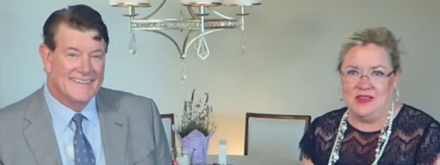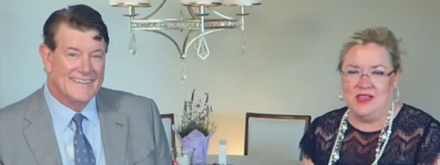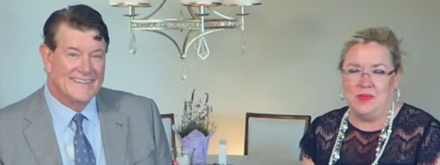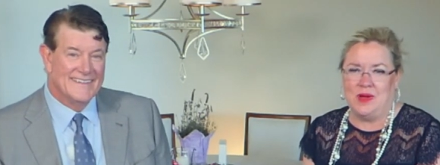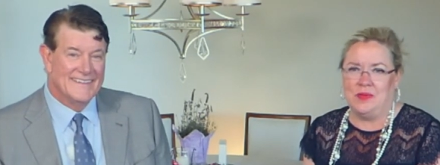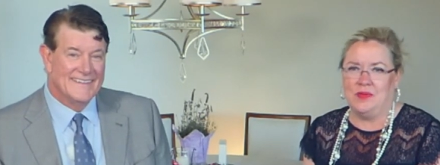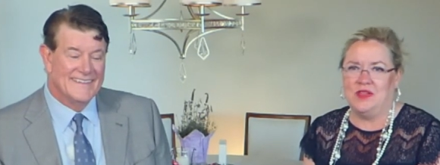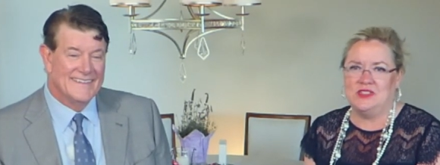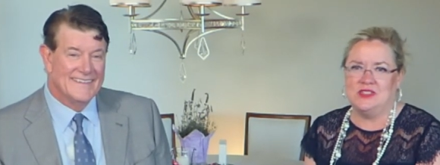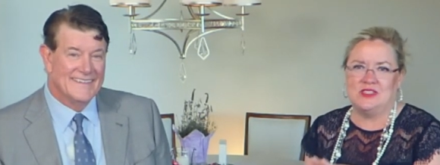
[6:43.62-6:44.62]
Speaker 1: in
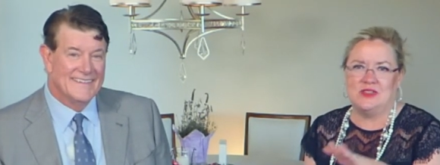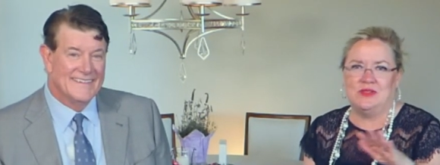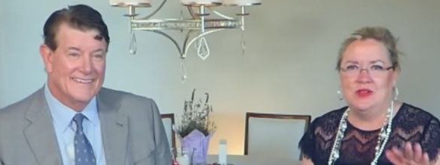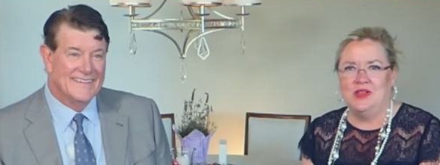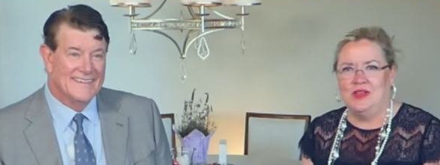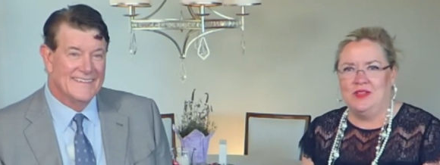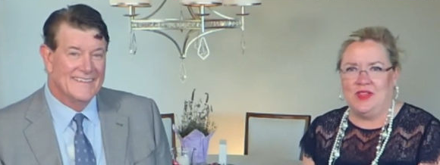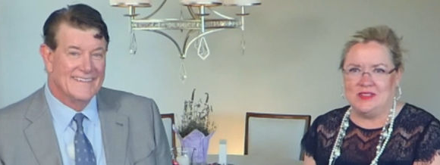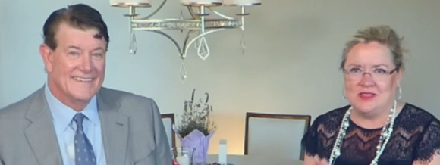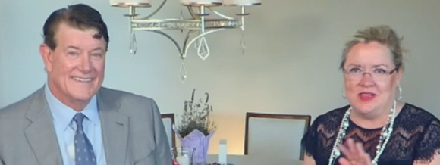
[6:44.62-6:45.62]
population. So
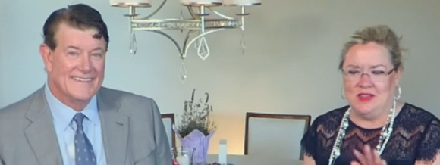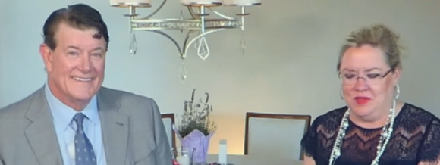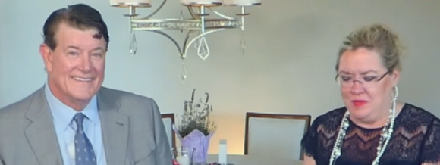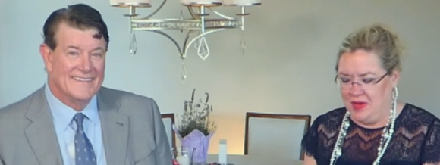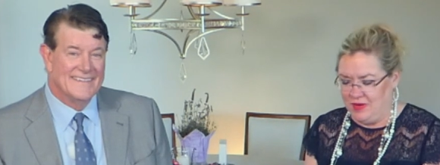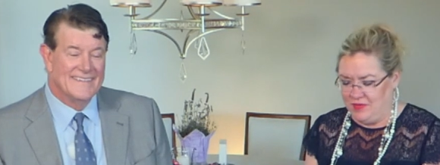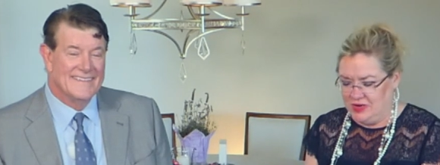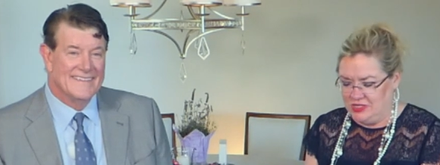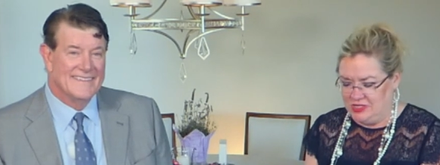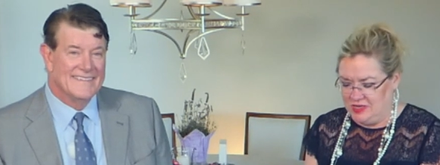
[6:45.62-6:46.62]
that's kind of the
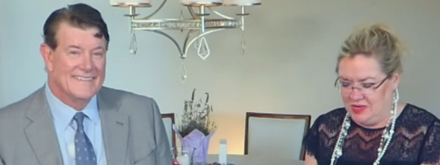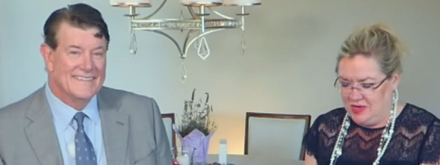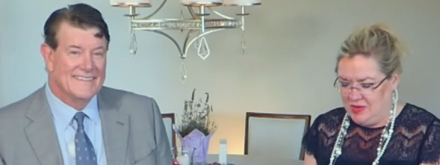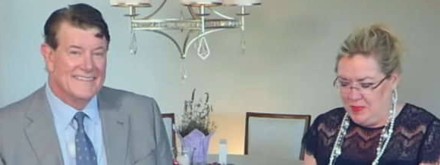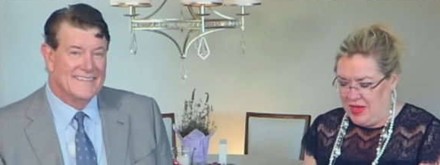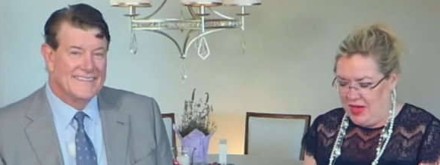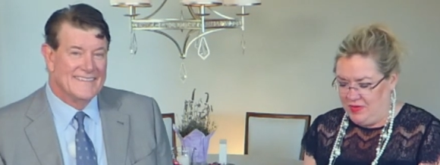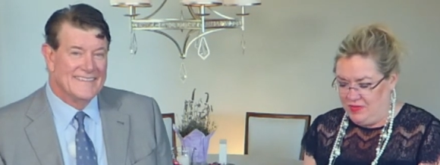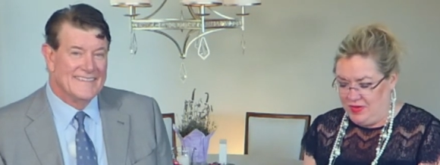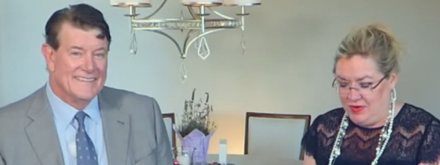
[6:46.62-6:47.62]
migration
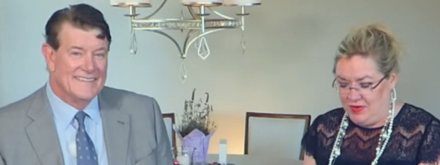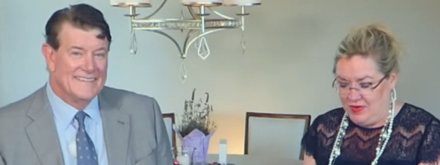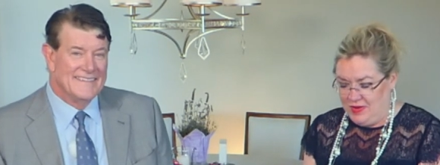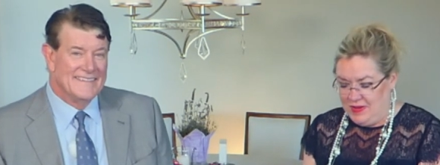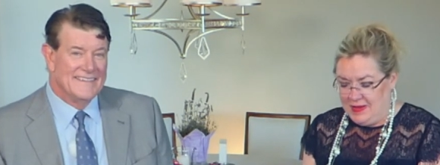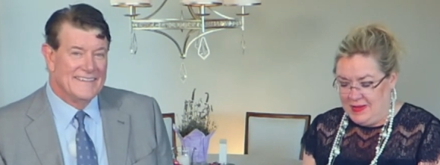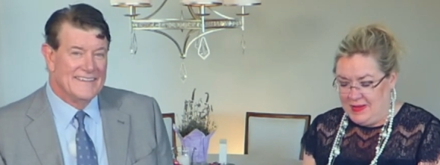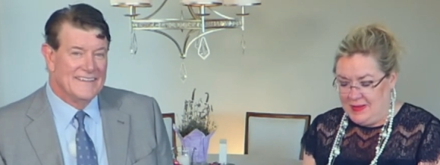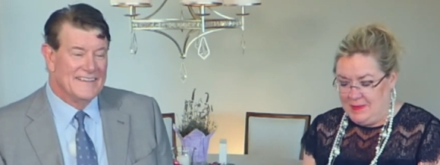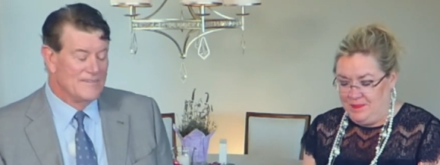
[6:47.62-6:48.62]
pattern there.
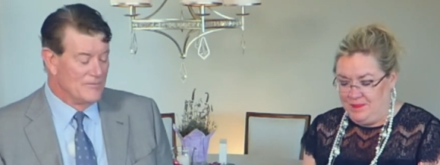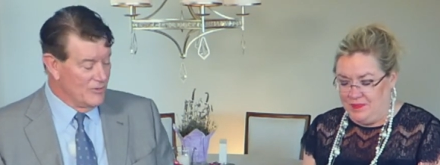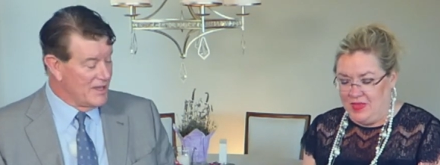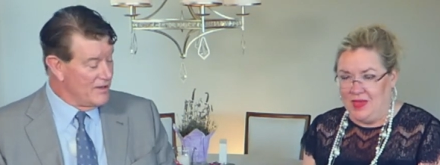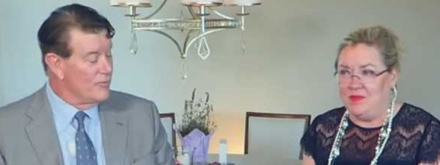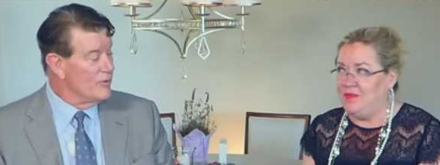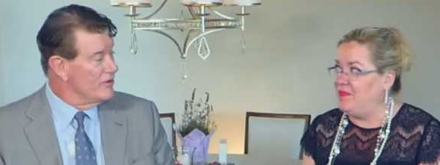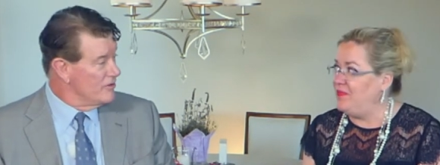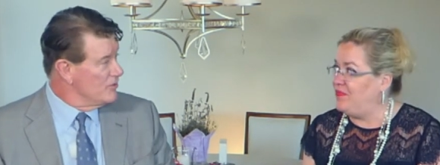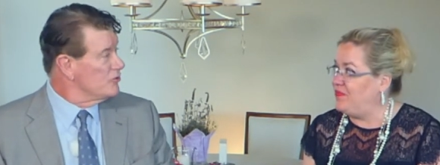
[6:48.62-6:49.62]
Um, well,
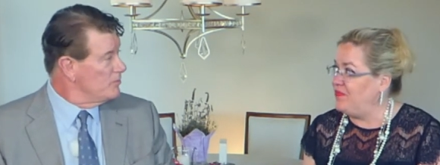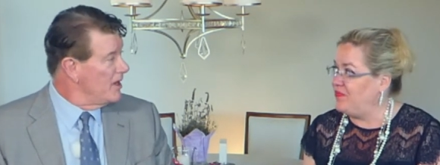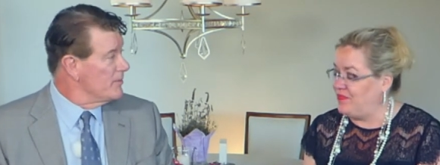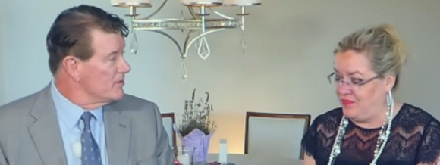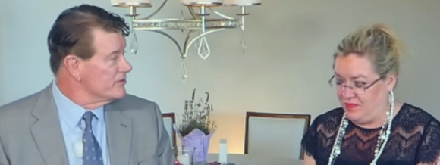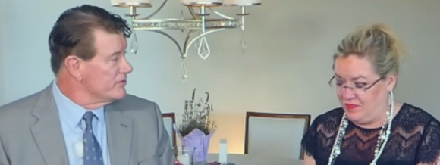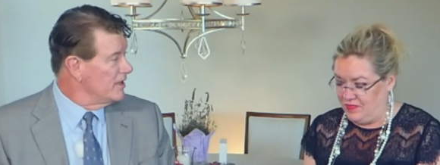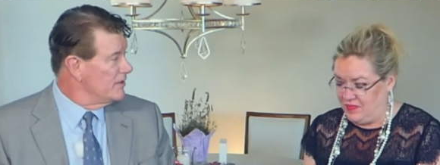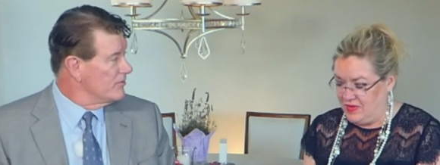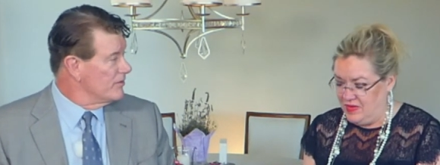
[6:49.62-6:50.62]
California and, the
Speaker 2: most populous
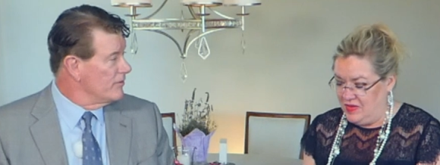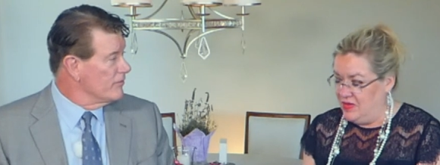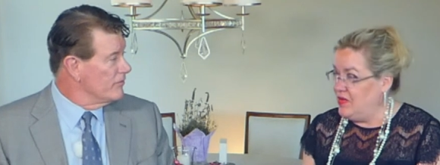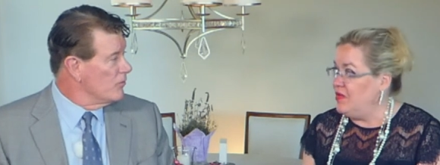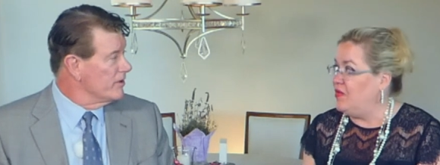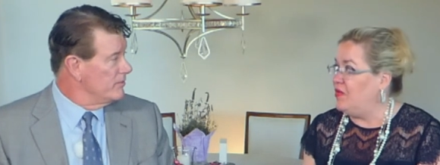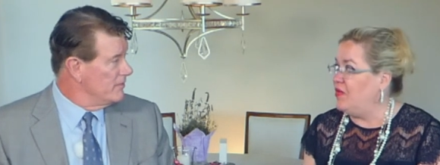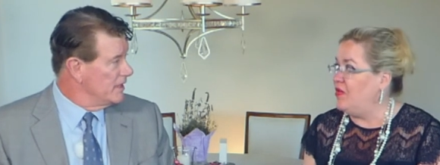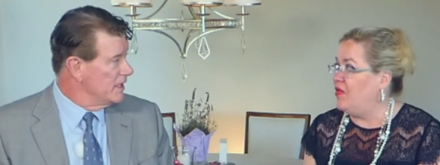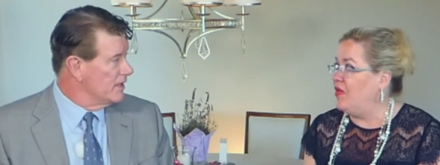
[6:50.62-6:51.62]
state with over 40
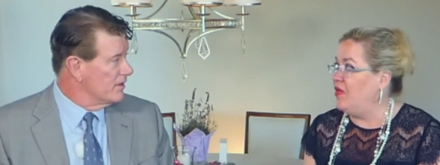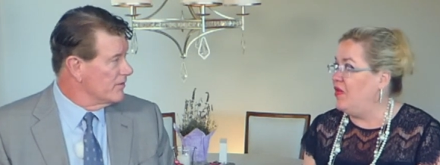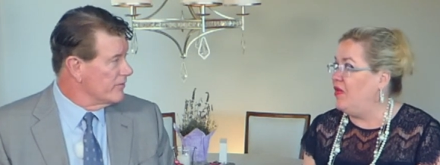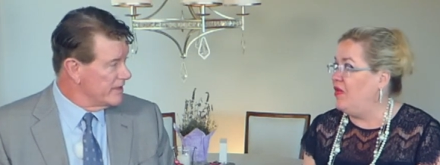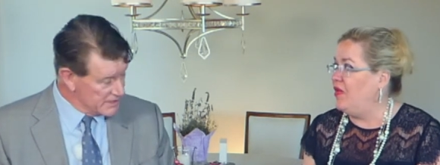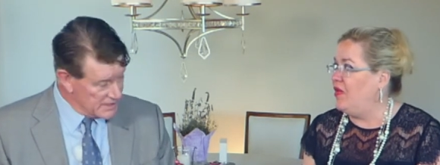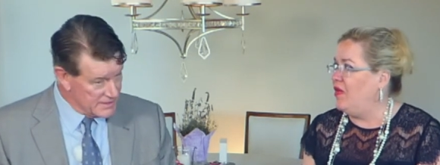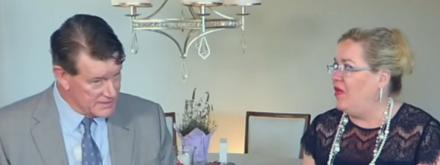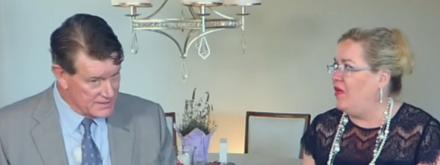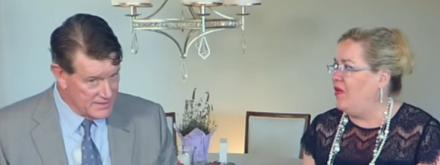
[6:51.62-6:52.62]
million
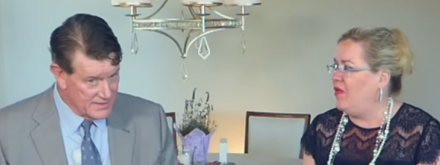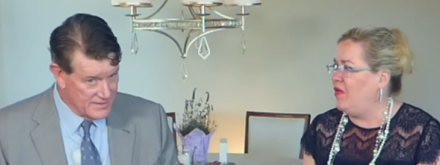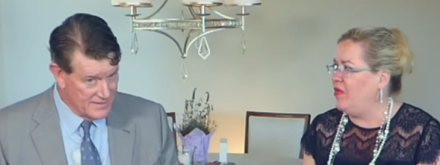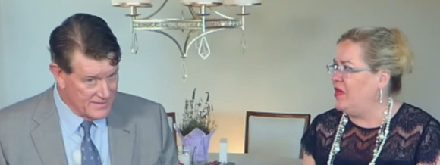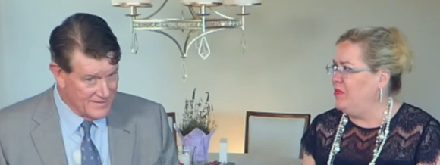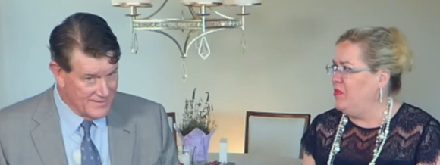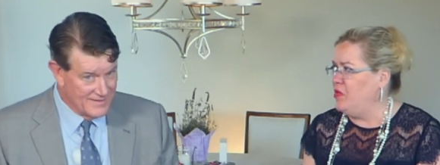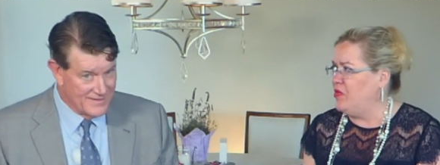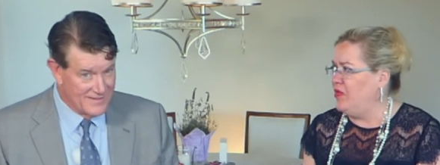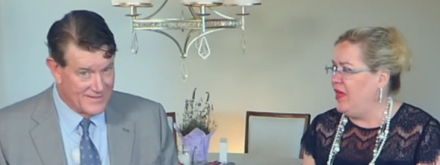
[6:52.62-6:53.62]
residents.
Speaker 1: I think it's
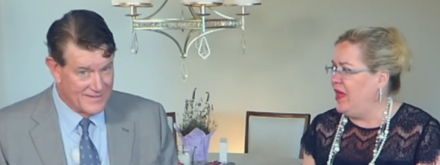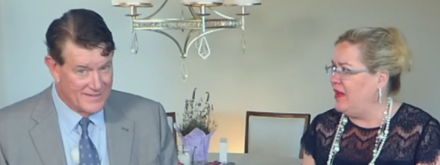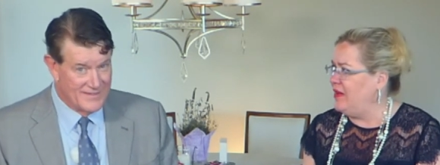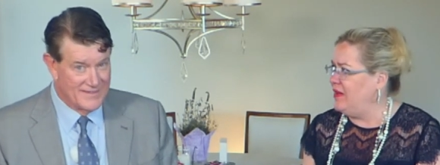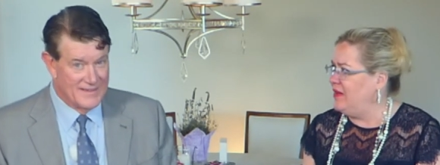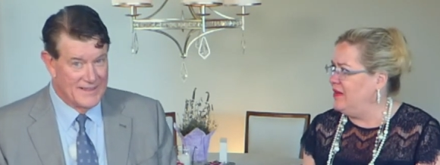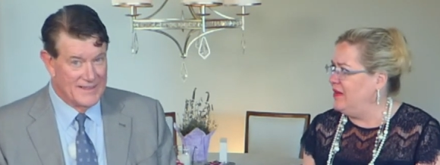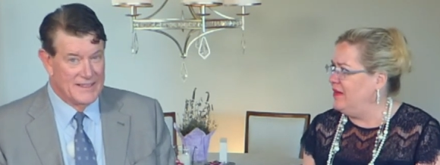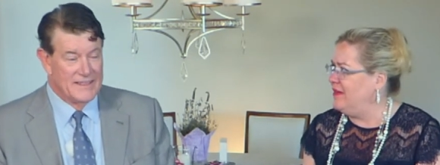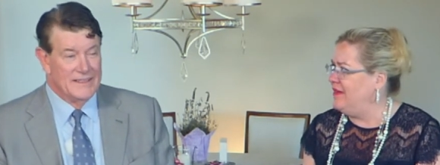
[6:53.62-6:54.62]
more than that, isn't
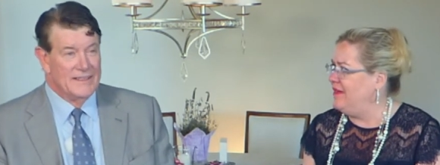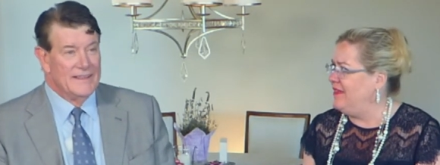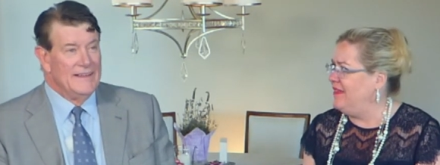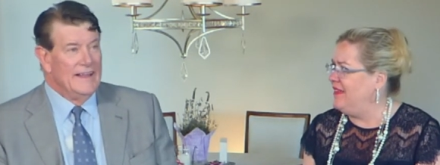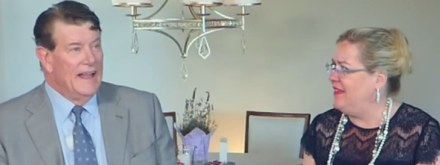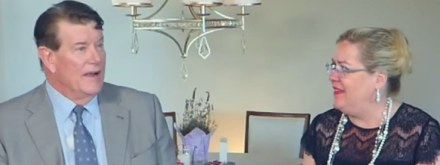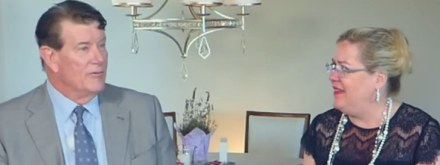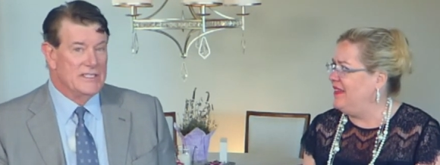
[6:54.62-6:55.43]
it?
Speaker 2: We